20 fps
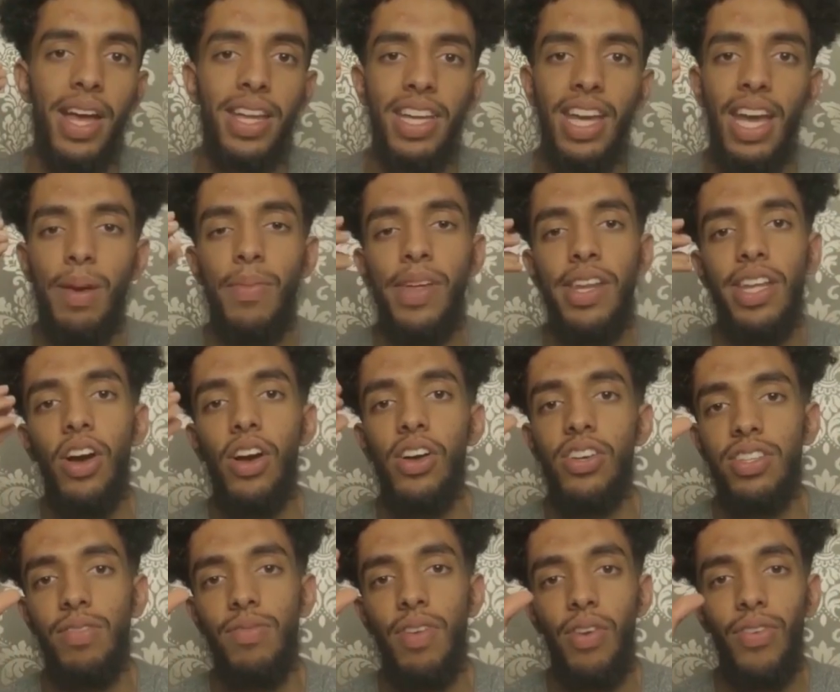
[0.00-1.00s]
A man came and he
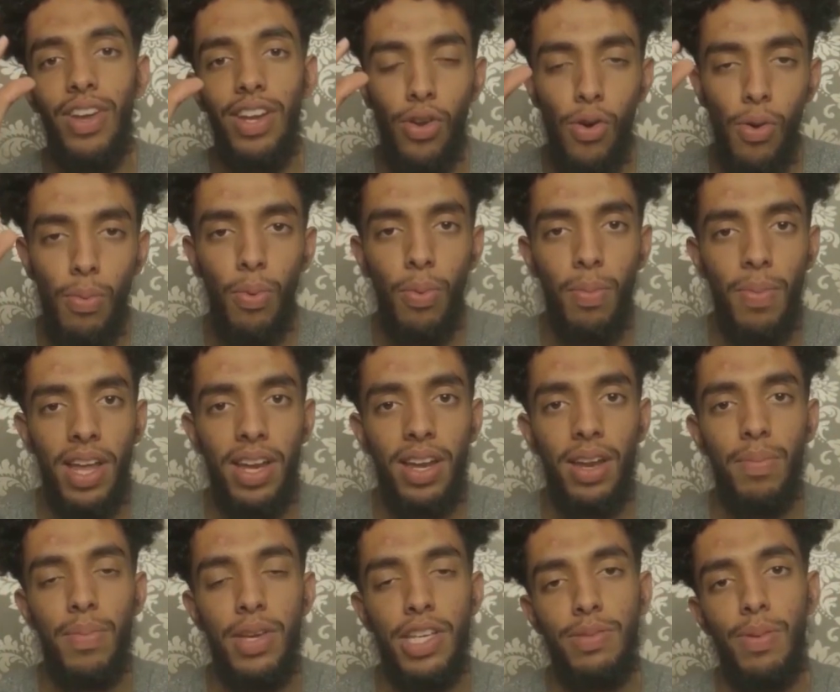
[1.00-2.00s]
asked a very noble
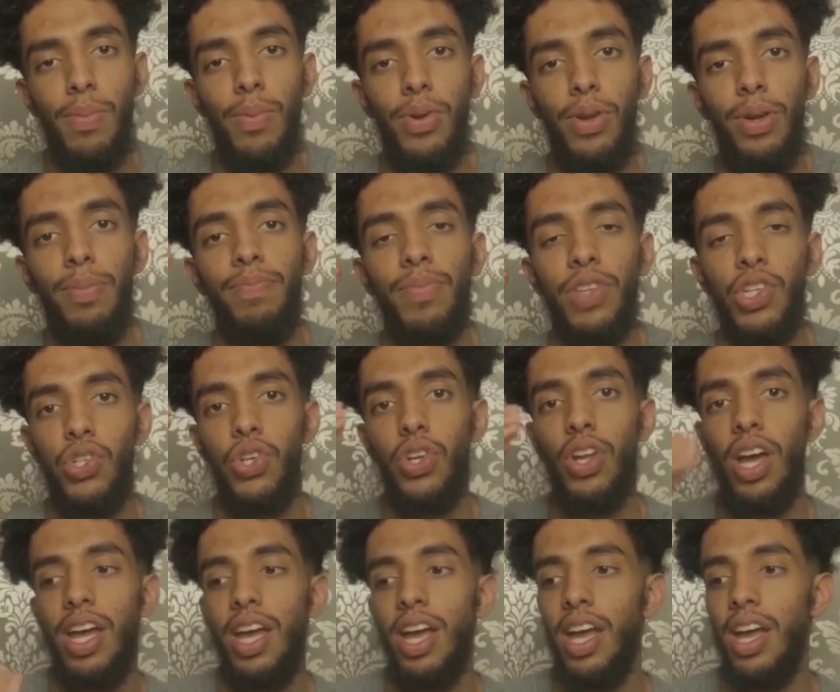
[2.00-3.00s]
man, peace be upon him,
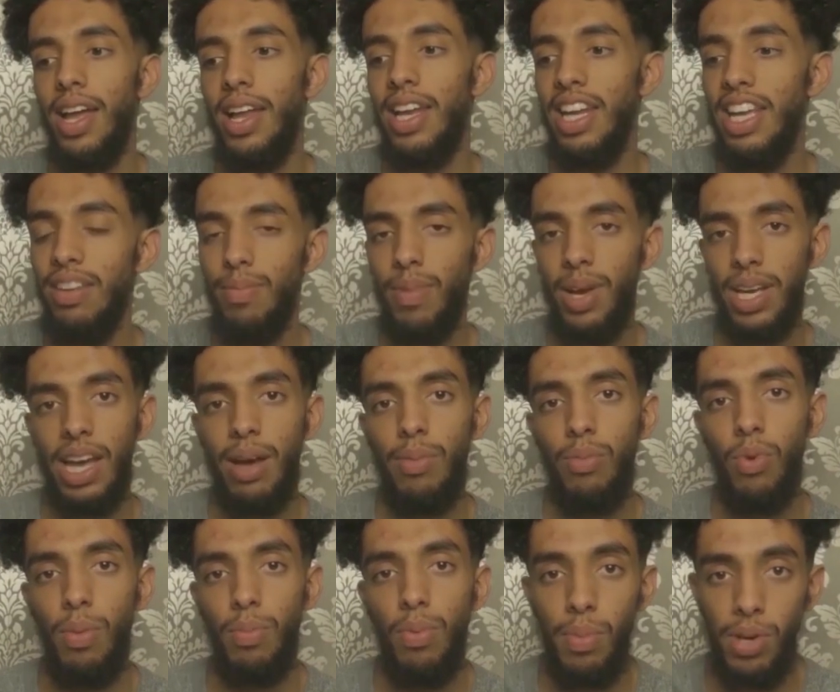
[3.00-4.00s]
should I leave my
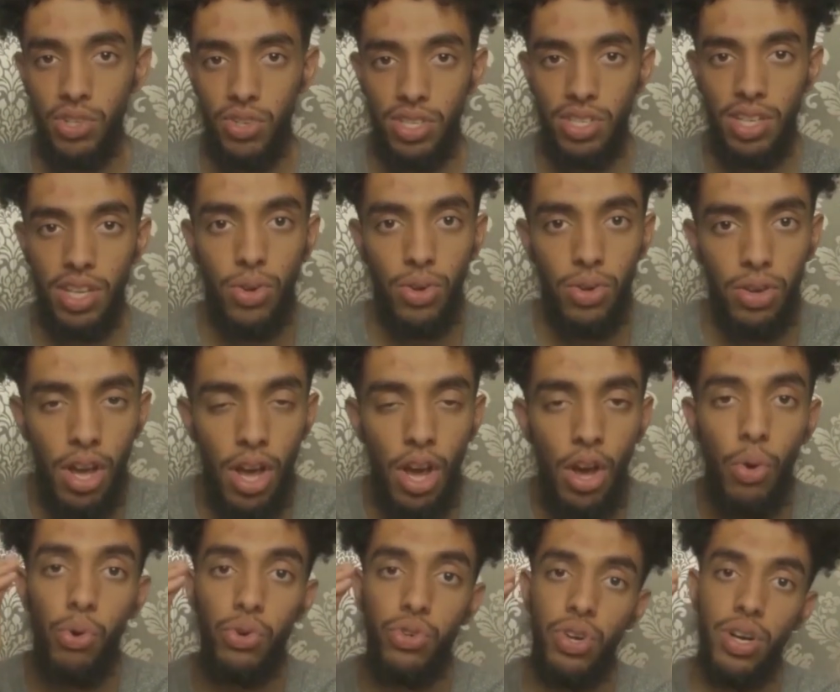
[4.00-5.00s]
camel and put my trust in God,
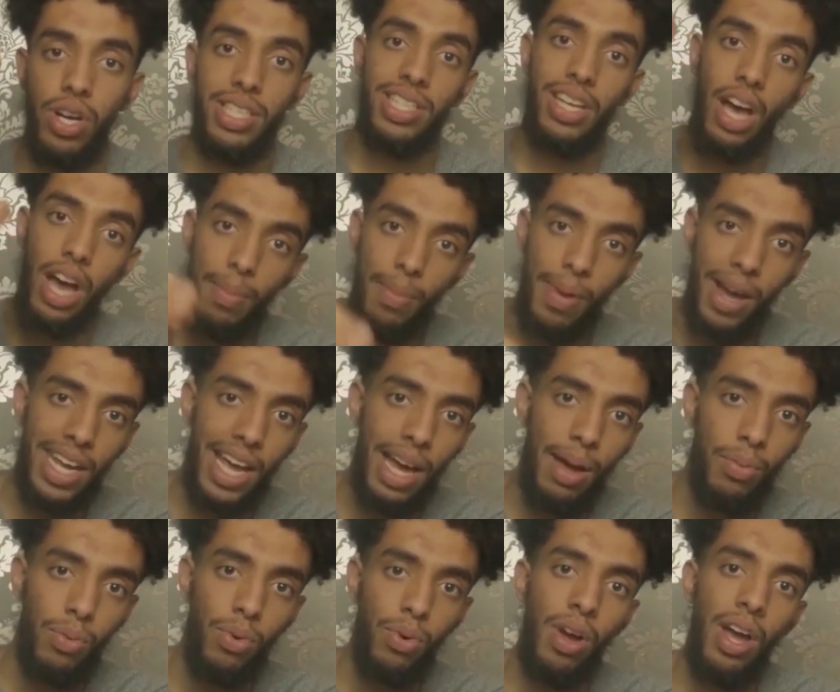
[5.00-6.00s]
or should I tie my
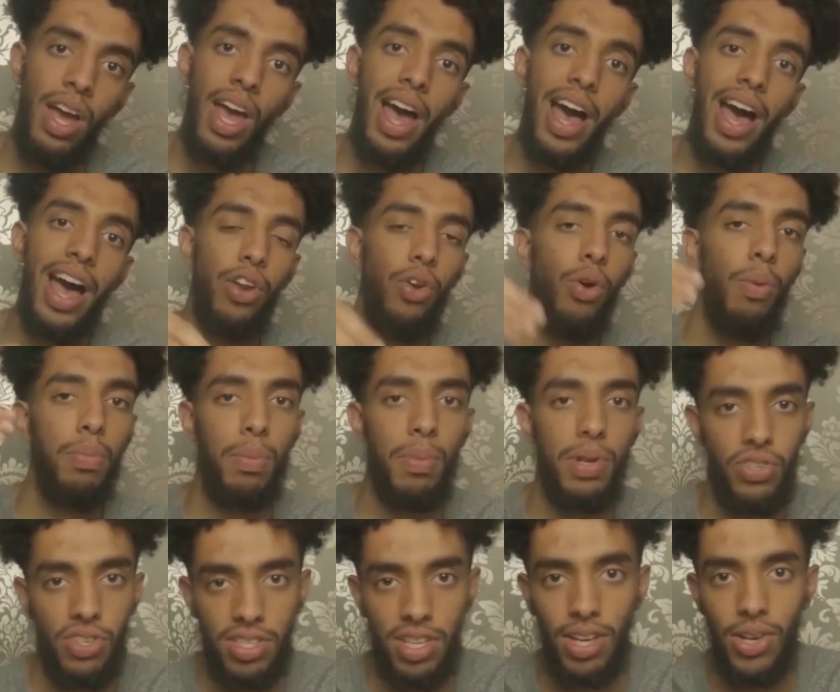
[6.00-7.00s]
camel and not put
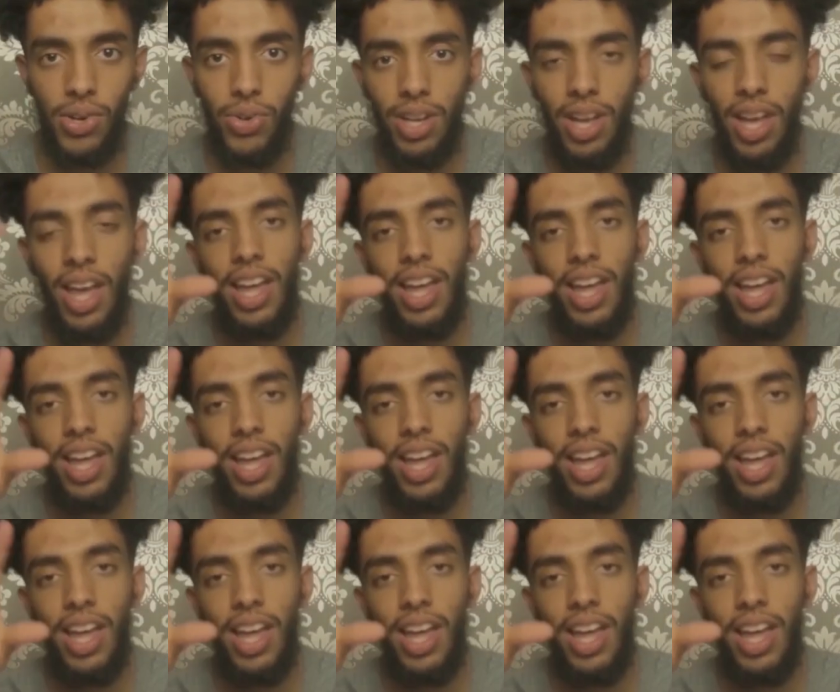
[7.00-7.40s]
my trust in God?